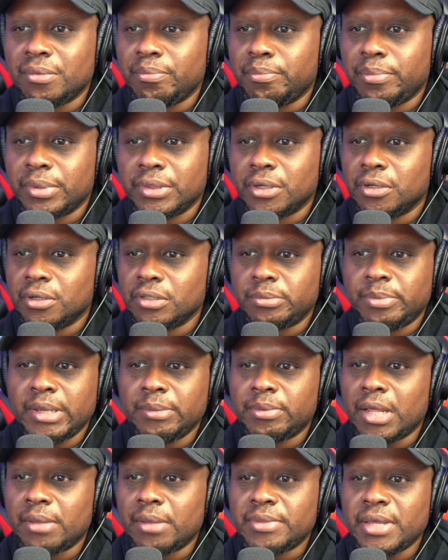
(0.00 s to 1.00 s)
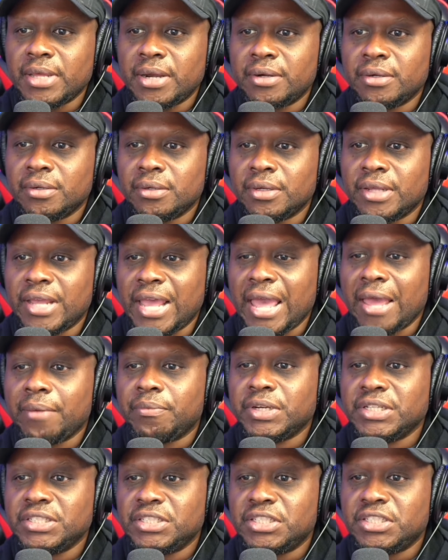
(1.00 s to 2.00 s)
But those people up there have
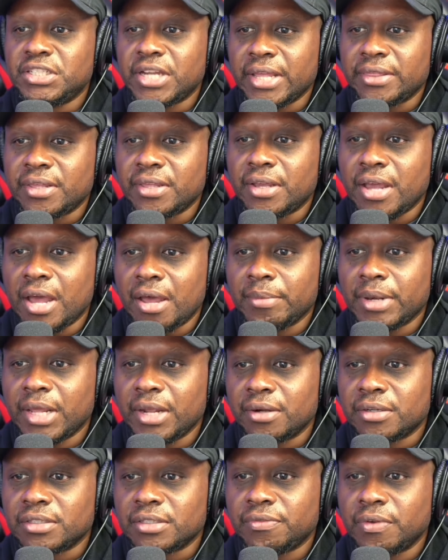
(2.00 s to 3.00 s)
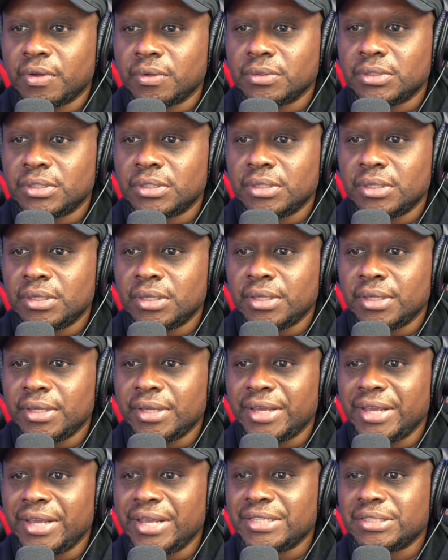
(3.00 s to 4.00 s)
rejected Kamala Harris, folks.
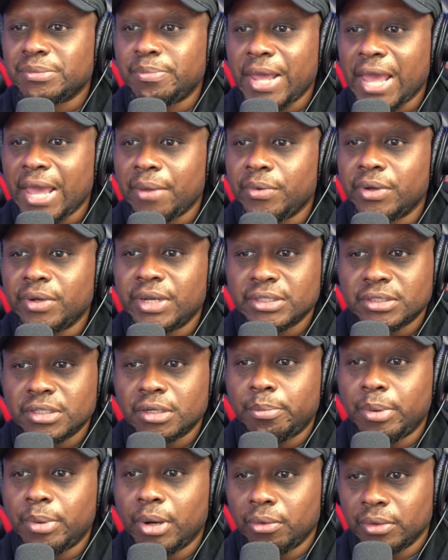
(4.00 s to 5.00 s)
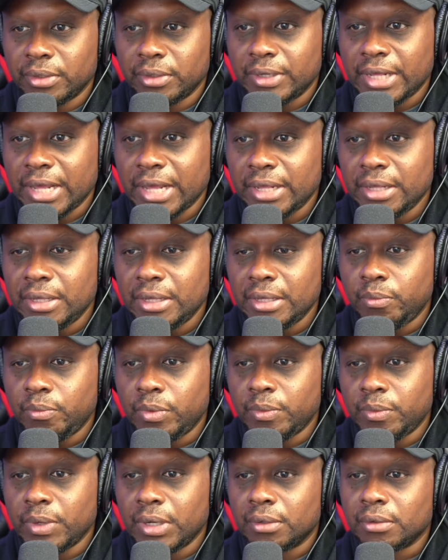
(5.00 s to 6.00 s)
It's bad. We'll get to the polling, okay? We
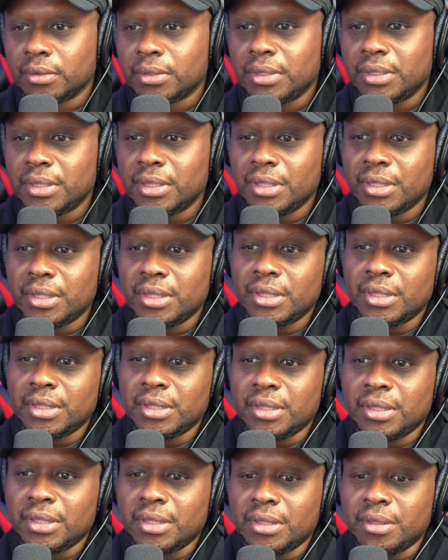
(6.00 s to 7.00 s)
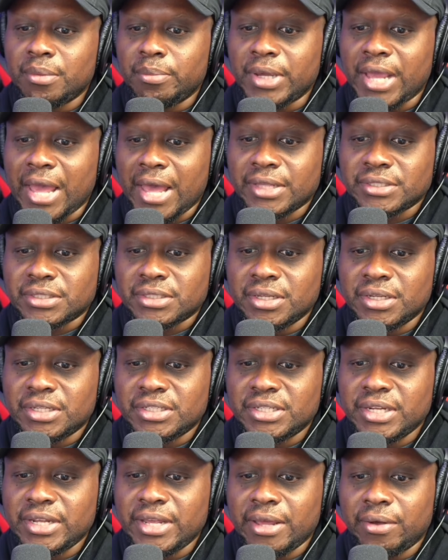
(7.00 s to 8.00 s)
will. But guys,
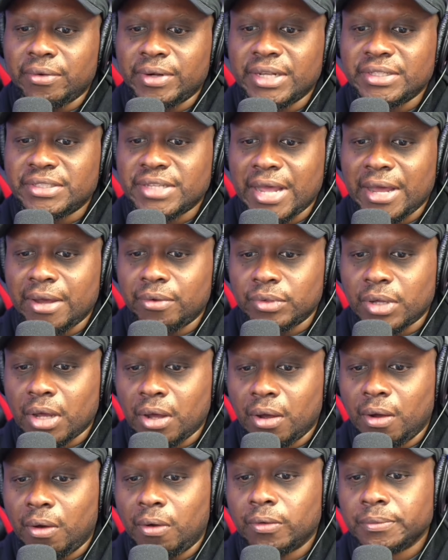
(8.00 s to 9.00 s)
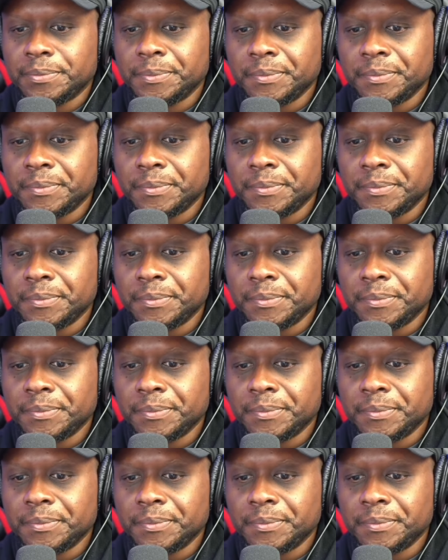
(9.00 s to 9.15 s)
she held a town hall,